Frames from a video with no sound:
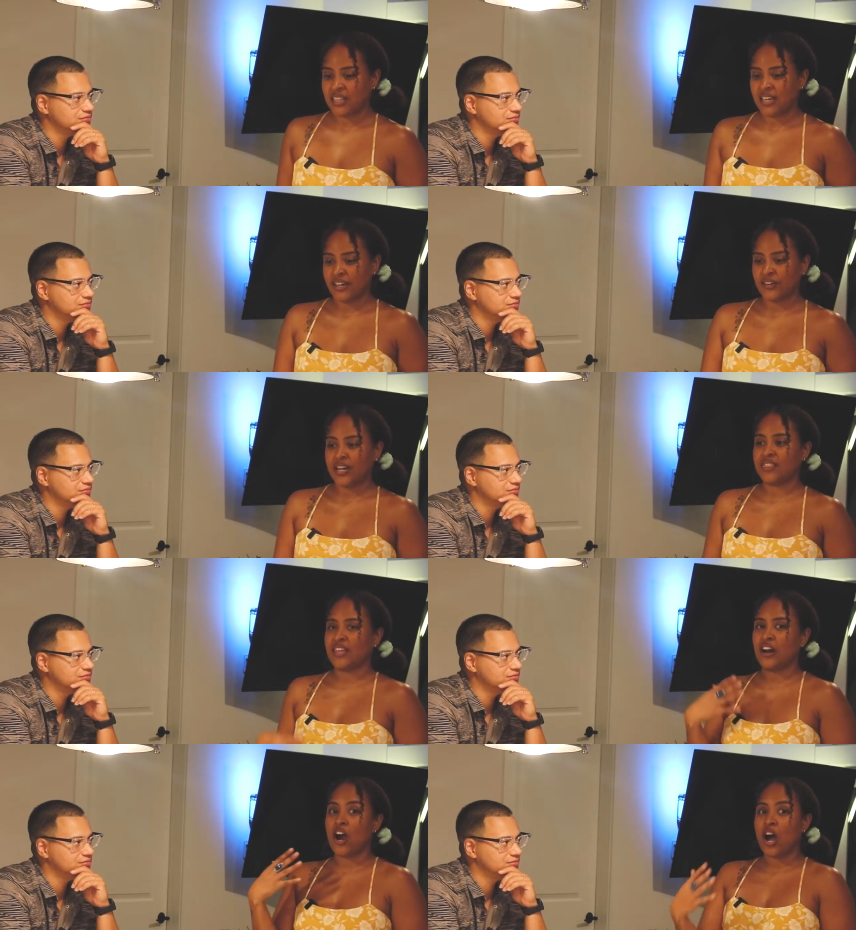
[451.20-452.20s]
Speaker 1: the internet
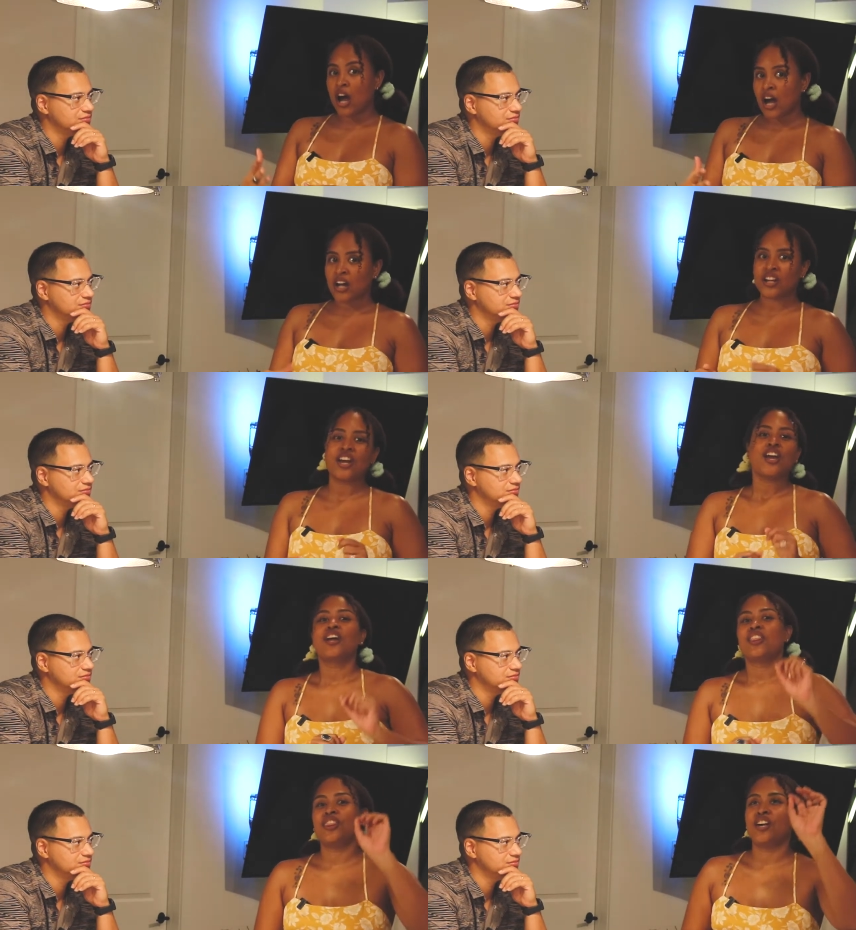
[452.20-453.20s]
that are on
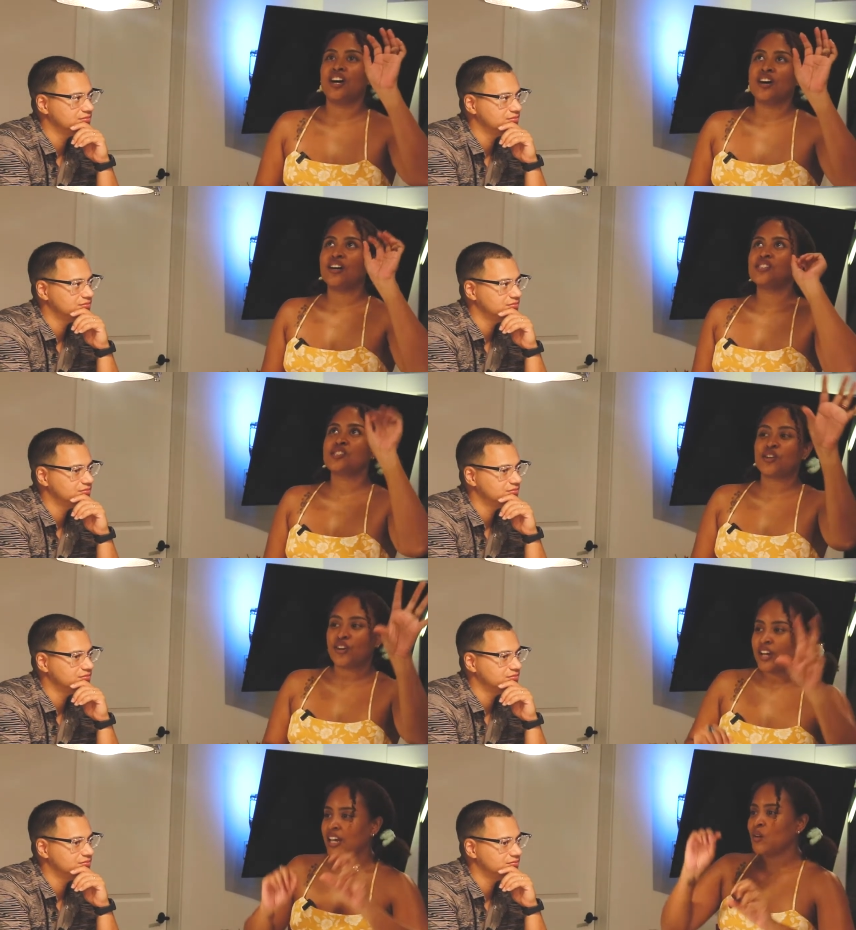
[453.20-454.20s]
the
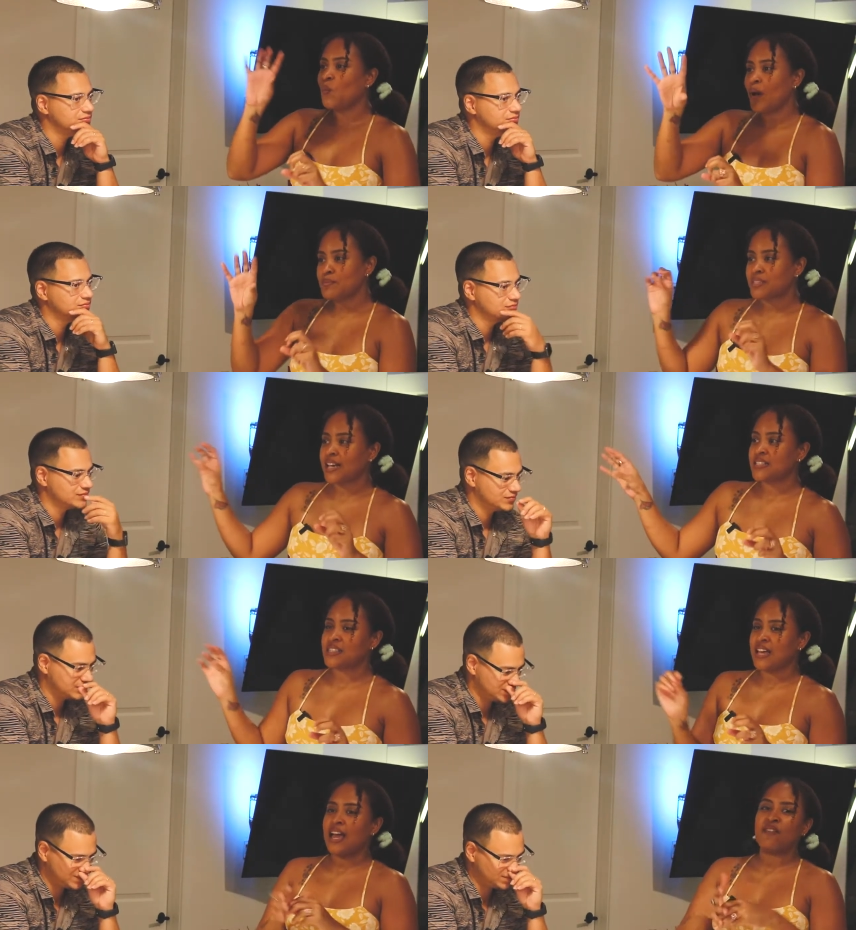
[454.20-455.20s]
certain websites
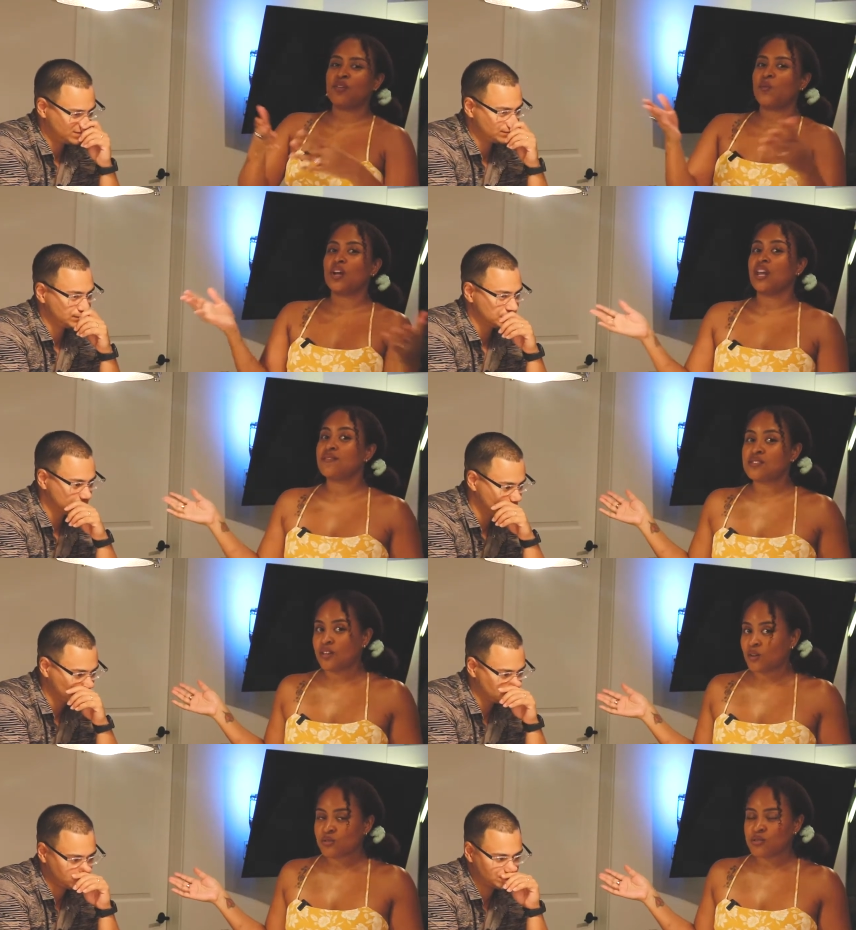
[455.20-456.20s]
that everyone loves
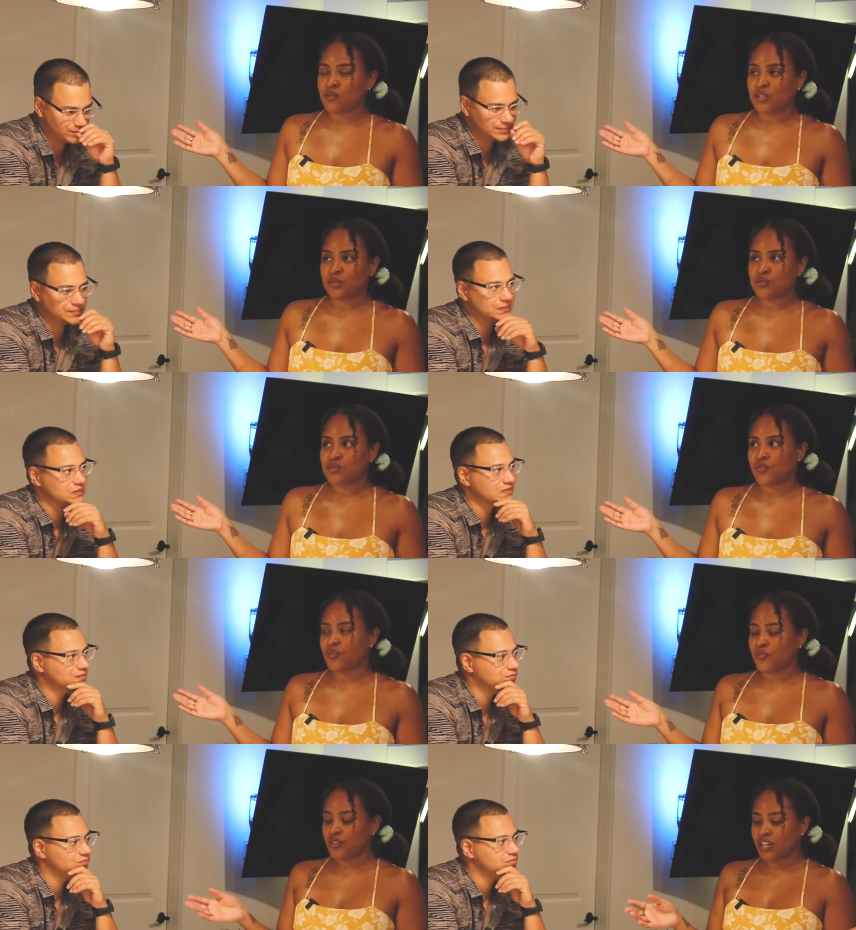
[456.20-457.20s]
to go to and use for
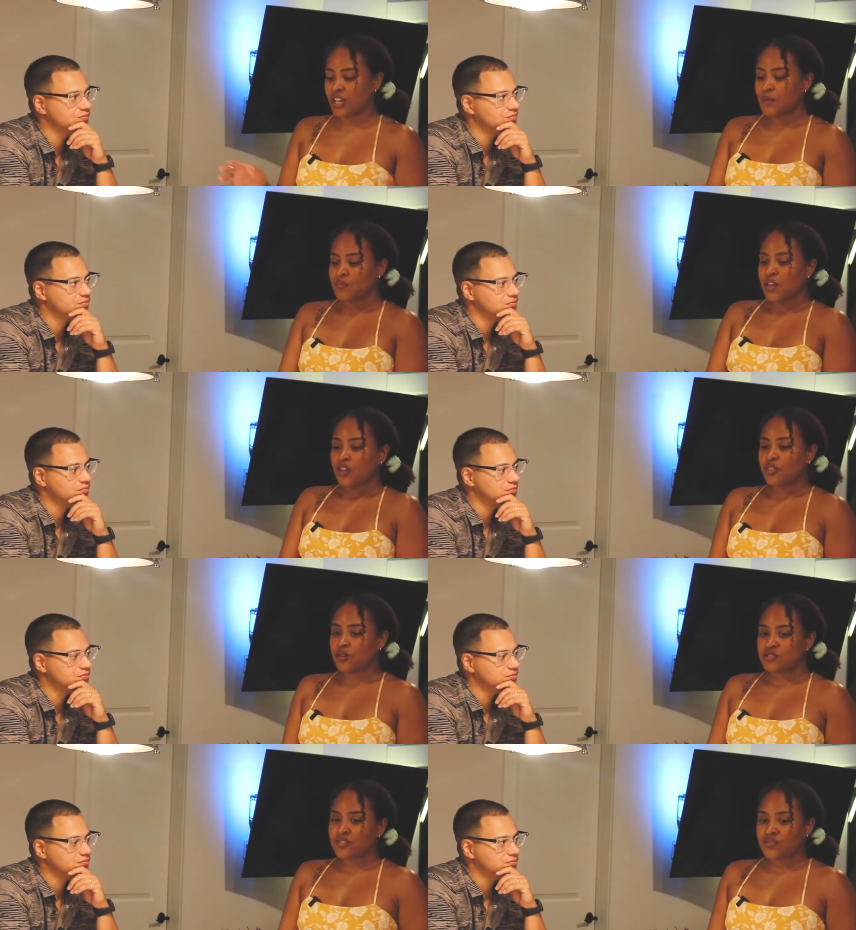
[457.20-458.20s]
free
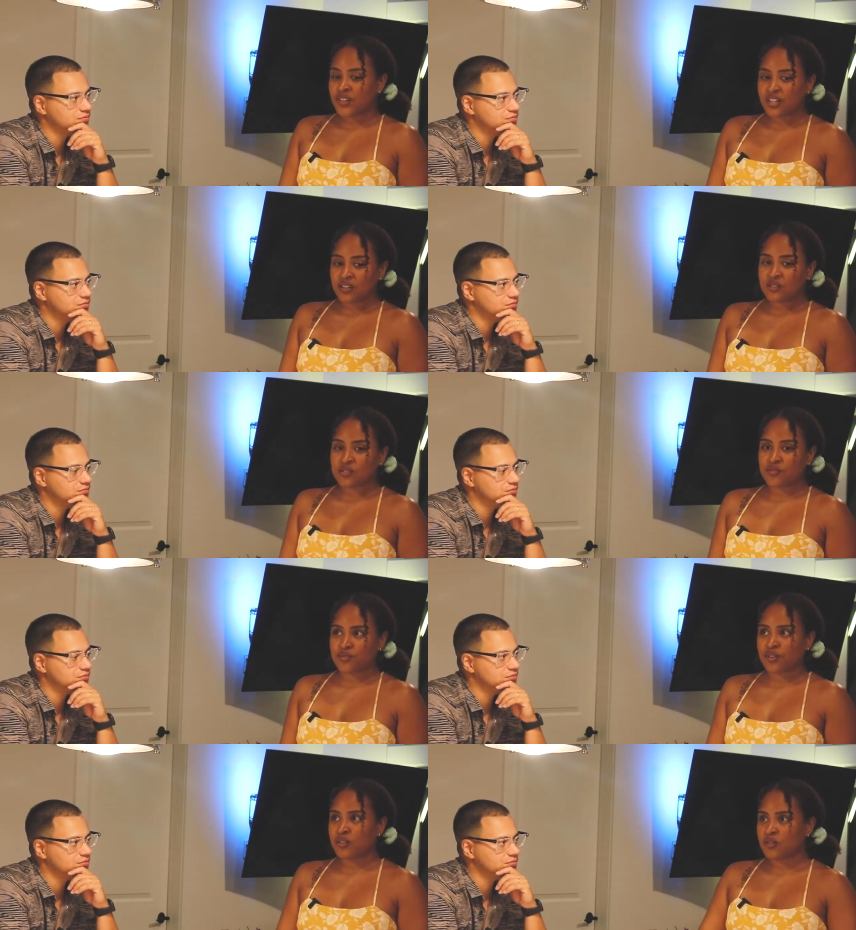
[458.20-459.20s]
those are videos of
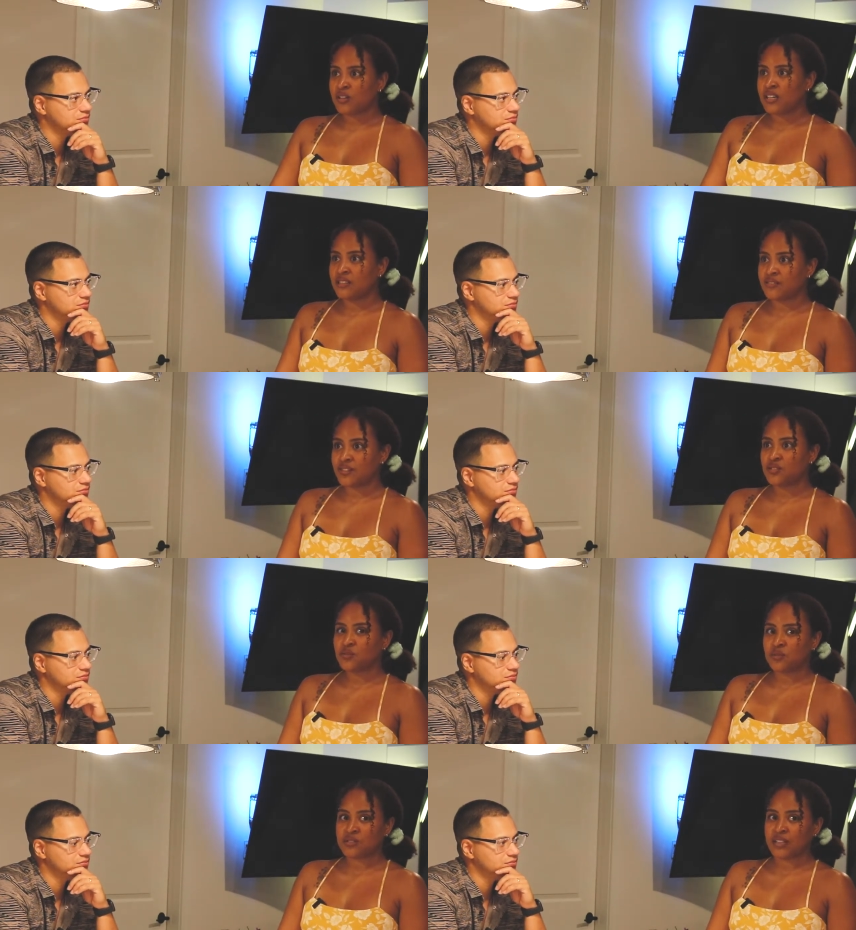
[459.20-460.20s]
real
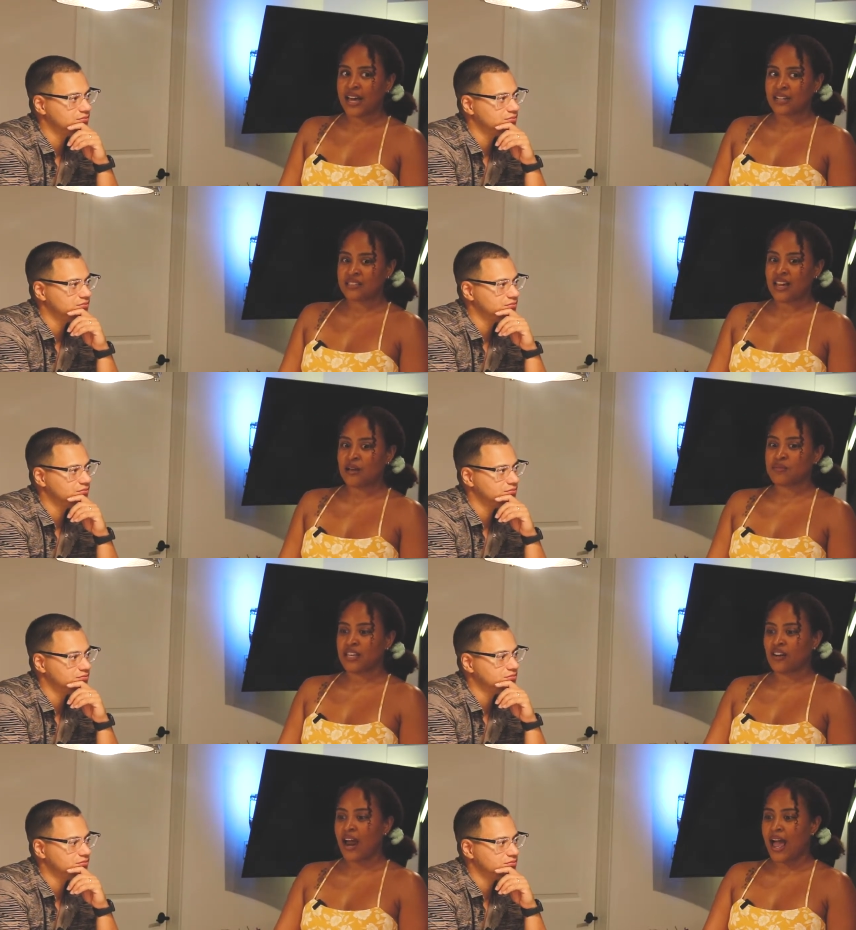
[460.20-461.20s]
individuals a lot of times
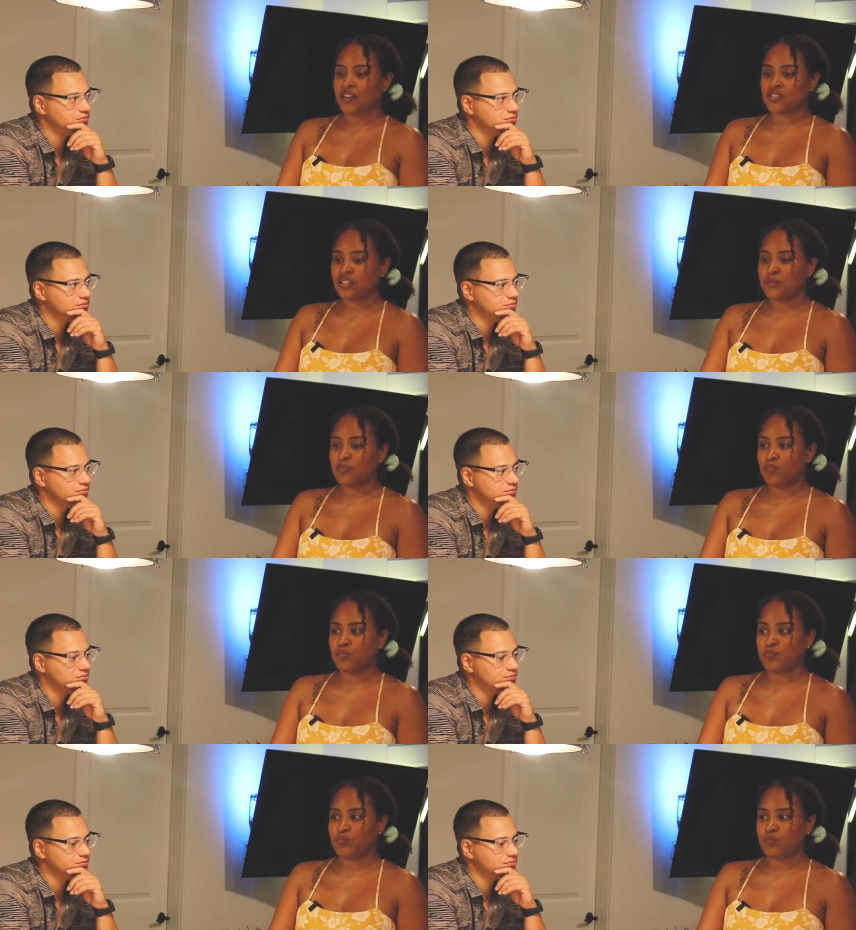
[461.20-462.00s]
that are actually